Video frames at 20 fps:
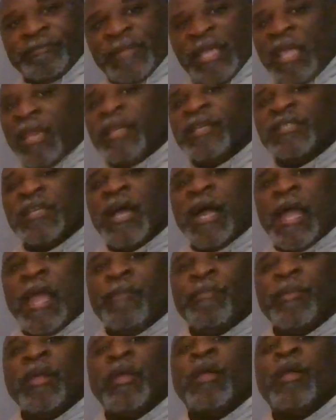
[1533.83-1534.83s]

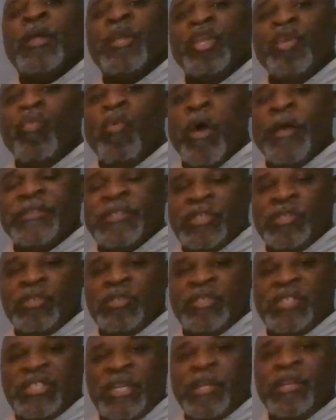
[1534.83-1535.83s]
Anytime you want to
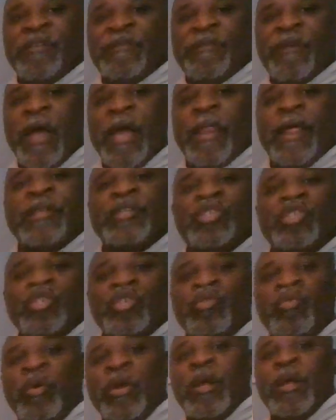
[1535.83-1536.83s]
signify that
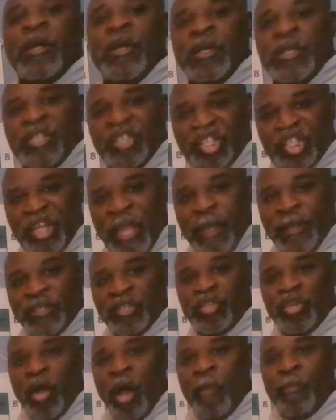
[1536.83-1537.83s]
you check
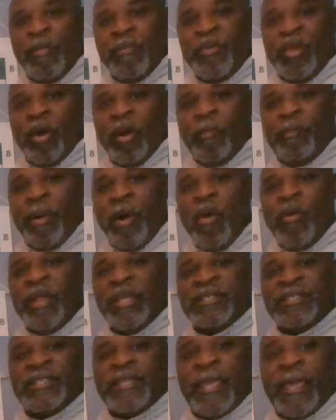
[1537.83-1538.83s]
up your
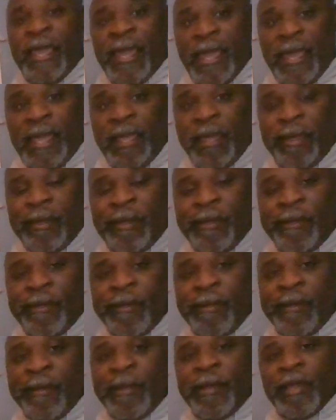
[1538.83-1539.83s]
opponent's king,
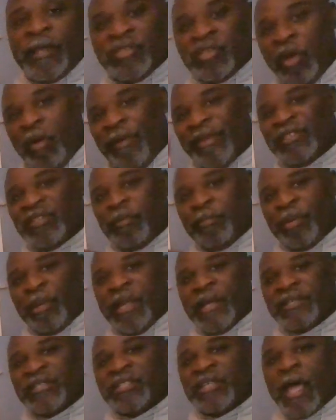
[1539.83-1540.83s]
it's always a
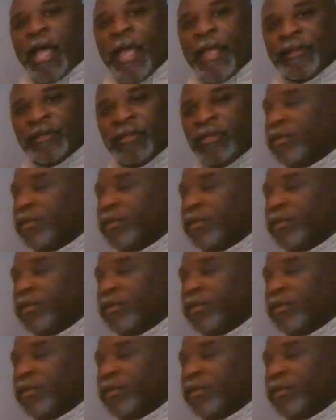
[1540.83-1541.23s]
plus sign.